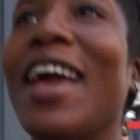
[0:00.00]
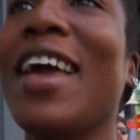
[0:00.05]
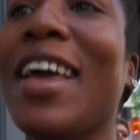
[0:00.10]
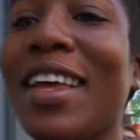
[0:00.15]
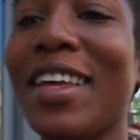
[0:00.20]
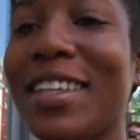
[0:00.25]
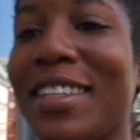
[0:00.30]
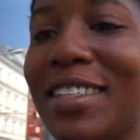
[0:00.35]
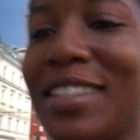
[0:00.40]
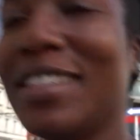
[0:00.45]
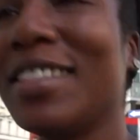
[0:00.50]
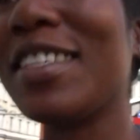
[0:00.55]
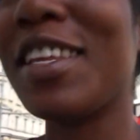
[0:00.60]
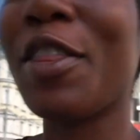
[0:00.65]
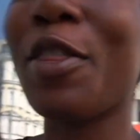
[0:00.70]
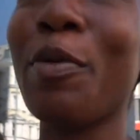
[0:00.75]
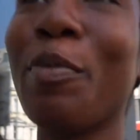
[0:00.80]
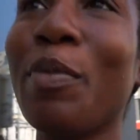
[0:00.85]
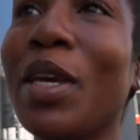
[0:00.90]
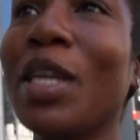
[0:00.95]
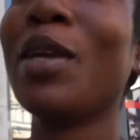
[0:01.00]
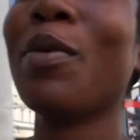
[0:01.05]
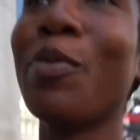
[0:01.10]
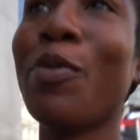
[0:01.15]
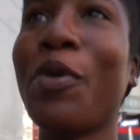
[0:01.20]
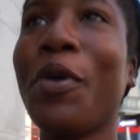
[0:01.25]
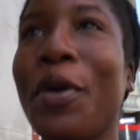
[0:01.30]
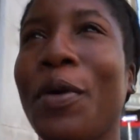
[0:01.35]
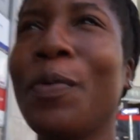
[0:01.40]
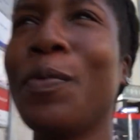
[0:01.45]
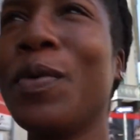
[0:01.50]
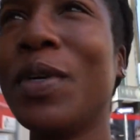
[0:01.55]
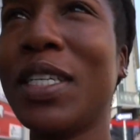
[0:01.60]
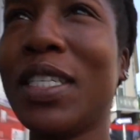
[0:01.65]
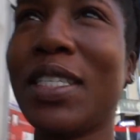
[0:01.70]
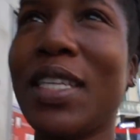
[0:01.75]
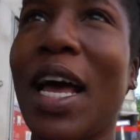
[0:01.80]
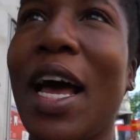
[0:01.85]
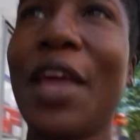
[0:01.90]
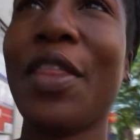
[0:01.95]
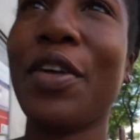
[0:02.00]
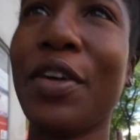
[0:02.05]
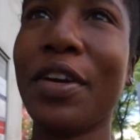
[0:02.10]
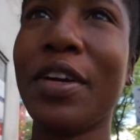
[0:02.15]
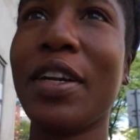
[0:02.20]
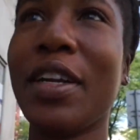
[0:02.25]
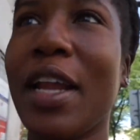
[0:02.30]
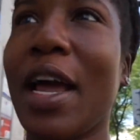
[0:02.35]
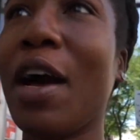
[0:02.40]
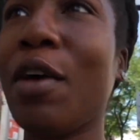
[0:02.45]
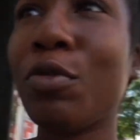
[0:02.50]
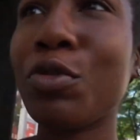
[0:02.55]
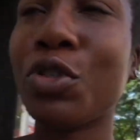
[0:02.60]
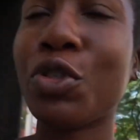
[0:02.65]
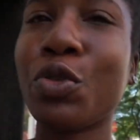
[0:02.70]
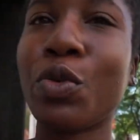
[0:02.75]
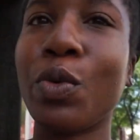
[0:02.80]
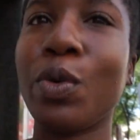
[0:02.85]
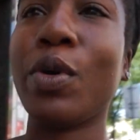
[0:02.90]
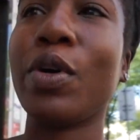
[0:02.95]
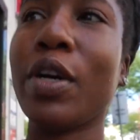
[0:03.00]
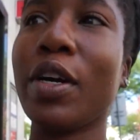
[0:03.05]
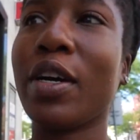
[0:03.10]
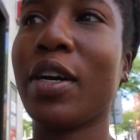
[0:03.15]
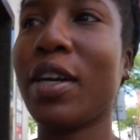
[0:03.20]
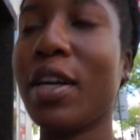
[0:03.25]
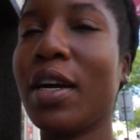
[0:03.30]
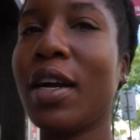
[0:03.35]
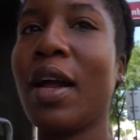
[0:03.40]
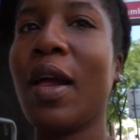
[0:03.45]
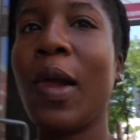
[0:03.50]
And the meeting point was either Nausch or